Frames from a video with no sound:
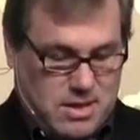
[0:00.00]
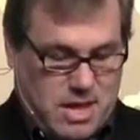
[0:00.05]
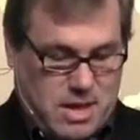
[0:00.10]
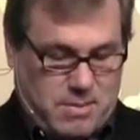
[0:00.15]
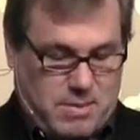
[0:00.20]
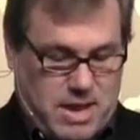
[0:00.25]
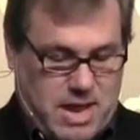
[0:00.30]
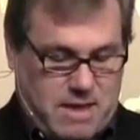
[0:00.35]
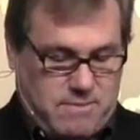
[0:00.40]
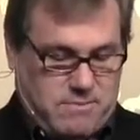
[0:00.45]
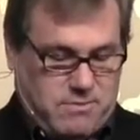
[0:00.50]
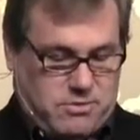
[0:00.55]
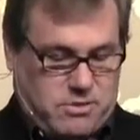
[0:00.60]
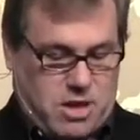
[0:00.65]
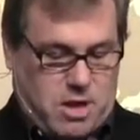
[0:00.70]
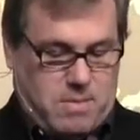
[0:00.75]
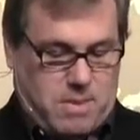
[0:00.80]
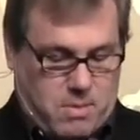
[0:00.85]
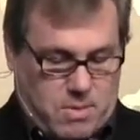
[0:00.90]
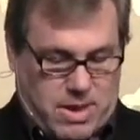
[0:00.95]
And when evening was
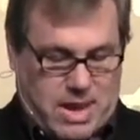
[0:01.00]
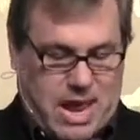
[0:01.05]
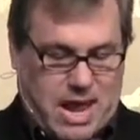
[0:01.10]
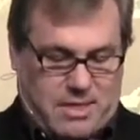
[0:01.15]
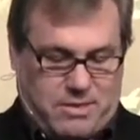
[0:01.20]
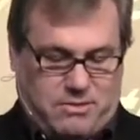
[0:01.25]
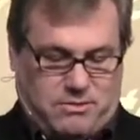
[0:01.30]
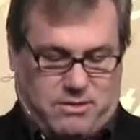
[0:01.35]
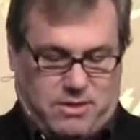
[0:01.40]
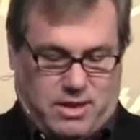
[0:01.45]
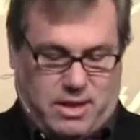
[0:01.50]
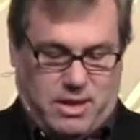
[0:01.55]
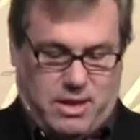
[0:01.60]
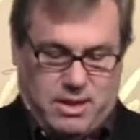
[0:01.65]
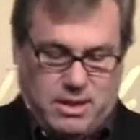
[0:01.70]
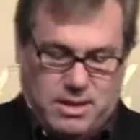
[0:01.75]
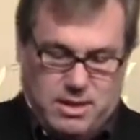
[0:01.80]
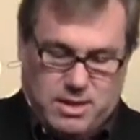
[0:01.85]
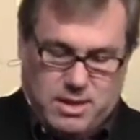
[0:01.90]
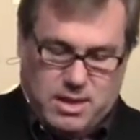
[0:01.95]
come, he went out of the city.
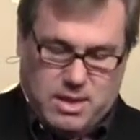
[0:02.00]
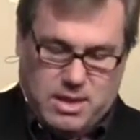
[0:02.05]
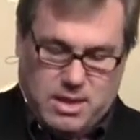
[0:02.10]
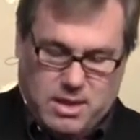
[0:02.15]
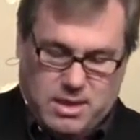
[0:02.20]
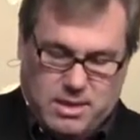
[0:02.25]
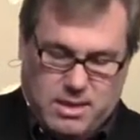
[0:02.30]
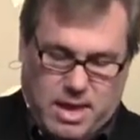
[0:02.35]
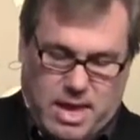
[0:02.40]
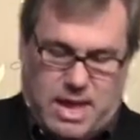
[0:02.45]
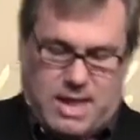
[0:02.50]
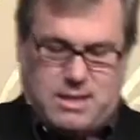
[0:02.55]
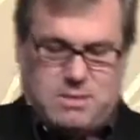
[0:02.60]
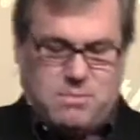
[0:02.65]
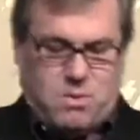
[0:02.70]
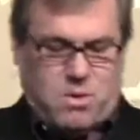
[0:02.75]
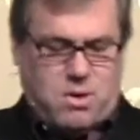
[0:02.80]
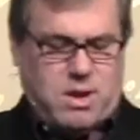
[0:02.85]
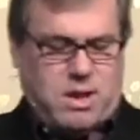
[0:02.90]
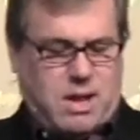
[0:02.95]
And in the
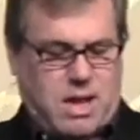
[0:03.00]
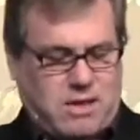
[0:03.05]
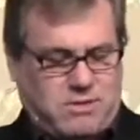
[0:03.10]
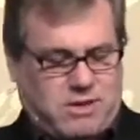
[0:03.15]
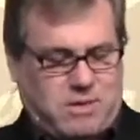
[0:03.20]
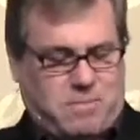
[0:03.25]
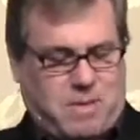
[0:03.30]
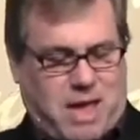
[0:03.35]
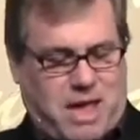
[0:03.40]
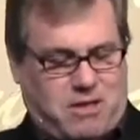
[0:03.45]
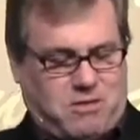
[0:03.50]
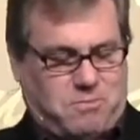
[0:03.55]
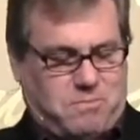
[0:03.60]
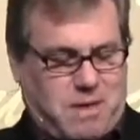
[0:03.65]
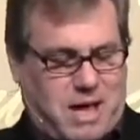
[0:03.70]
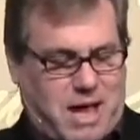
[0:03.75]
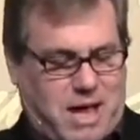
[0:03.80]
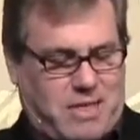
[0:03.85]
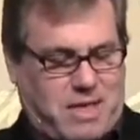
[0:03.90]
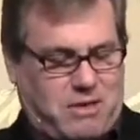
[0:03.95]
morning, as he passed
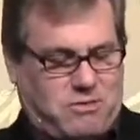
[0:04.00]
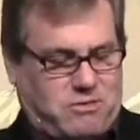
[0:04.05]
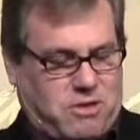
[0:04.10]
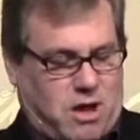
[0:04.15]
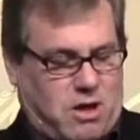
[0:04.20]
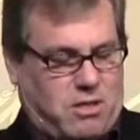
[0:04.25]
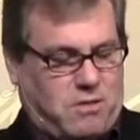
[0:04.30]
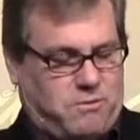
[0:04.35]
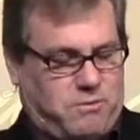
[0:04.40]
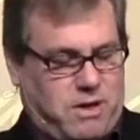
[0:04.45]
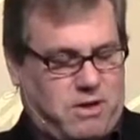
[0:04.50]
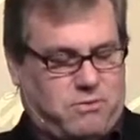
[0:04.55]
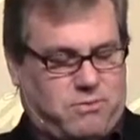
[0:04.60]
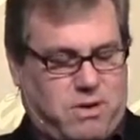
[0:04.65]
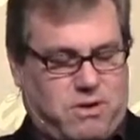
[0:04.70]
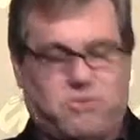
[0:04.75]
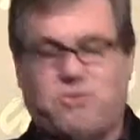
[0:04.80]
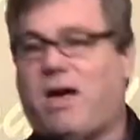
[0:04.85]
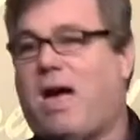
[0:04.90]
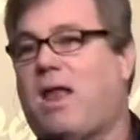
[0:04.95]
by, they saw the fig
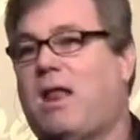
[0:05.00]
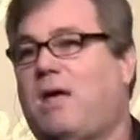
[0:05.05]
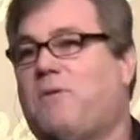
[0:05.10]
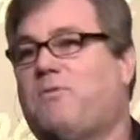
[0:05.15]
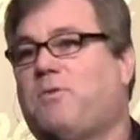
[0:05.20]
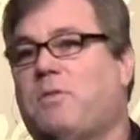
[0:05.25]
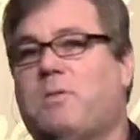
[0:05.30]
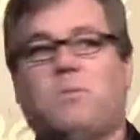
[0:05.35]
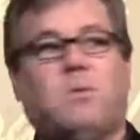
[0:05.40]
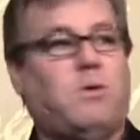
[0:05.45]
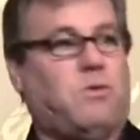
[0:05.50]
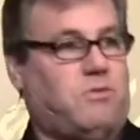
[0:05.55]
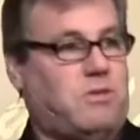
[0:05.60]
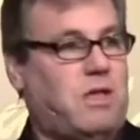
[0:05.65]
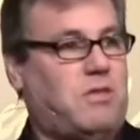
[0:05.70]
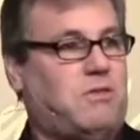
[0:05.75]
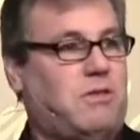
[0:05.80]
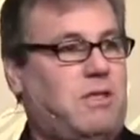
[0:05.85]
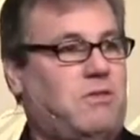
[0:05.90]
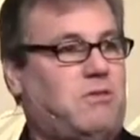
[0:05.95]
tree dried up from the roots.
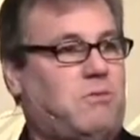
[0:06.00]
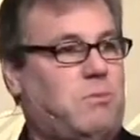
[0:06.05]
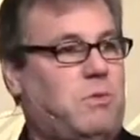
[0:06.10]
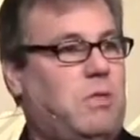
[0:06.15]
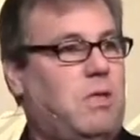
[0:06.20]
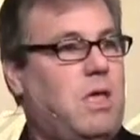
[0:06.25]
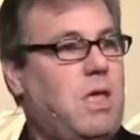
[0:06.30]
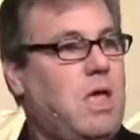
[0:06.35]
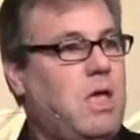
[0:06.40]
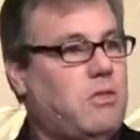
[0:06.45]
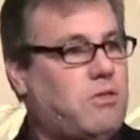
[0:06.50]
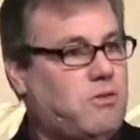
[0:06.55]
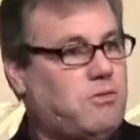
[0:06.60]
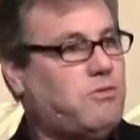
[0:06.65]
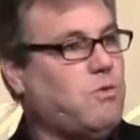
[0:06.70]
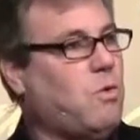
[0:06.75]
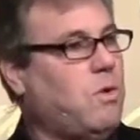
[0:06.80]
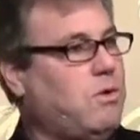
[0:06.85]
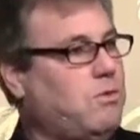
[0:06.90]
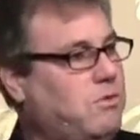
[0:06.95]
Now, see, this is what the
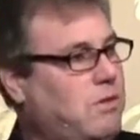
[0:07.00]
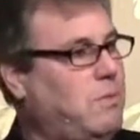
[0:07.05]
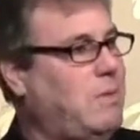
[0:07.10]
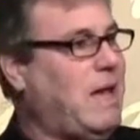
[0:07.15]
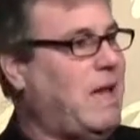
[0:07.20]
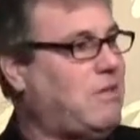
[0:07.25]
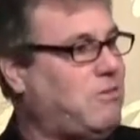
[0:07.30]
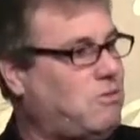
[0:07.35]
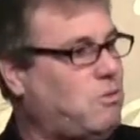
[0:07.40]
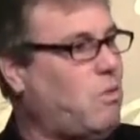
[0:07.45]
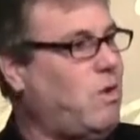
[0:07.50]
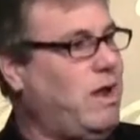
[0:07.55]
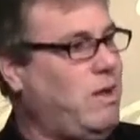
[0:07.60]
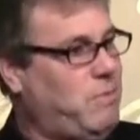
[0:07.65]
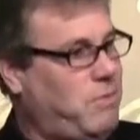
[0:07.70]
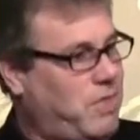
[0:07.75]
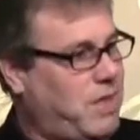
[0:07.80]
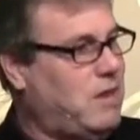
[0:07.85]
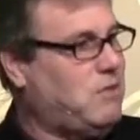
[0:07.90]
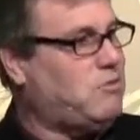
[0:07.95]
story. See, we got a story
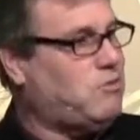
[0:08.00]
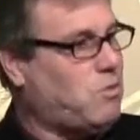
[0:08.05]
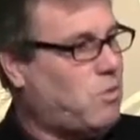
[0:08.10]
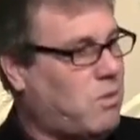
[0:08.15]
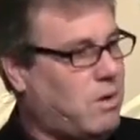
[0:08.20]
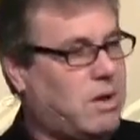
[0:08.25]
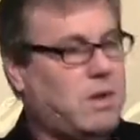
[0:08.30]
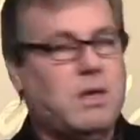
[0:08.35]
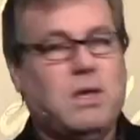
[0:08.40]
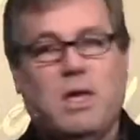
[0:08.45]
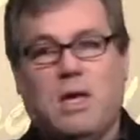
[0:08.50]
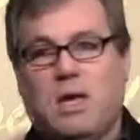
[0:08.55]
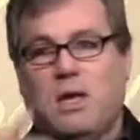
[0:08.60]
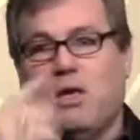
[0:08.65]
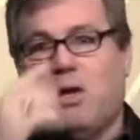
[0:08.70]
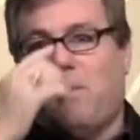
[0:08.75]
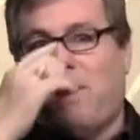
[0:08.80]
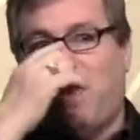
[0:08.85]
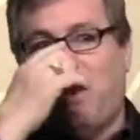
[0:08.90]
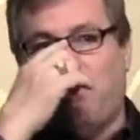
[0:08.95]
in within a story,
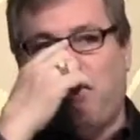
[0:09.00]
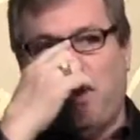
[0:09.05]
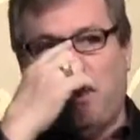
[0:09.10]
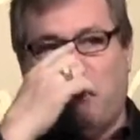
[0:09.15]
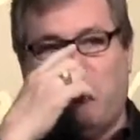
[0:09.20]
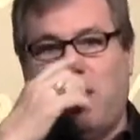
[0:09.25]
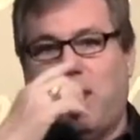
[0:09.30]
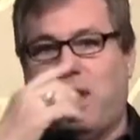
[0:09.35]
you know, about him running the